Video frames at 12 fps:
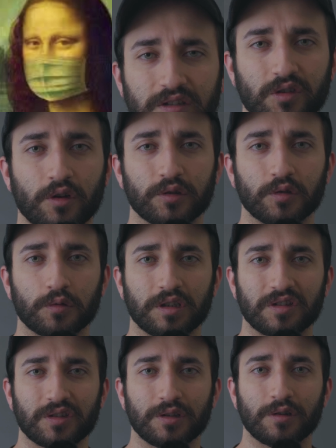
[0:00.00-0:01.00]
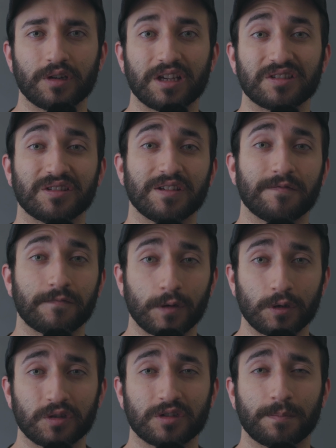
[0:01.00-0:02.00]
He is also considered as the
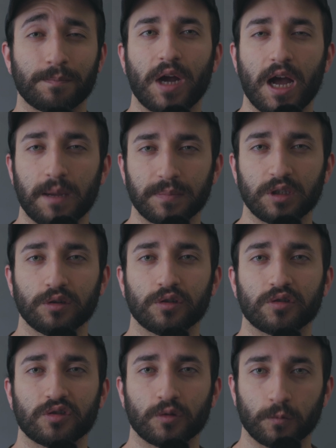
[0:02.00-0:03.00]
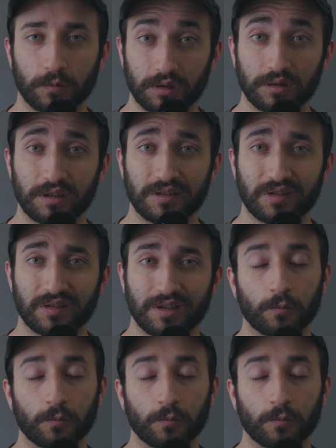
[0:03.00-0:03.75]
first popular surrealist.